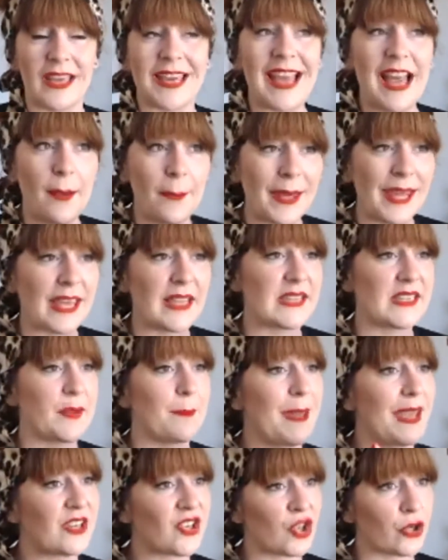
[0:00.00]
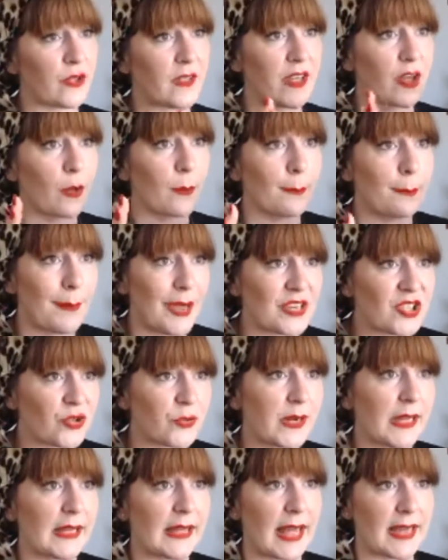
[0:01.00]
coming in to make sure that you're
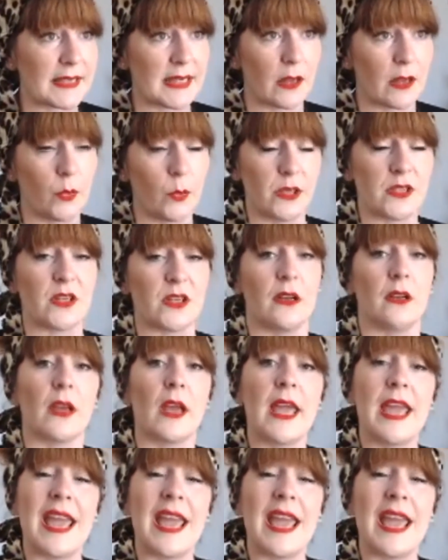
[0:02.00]
measuring that downward dog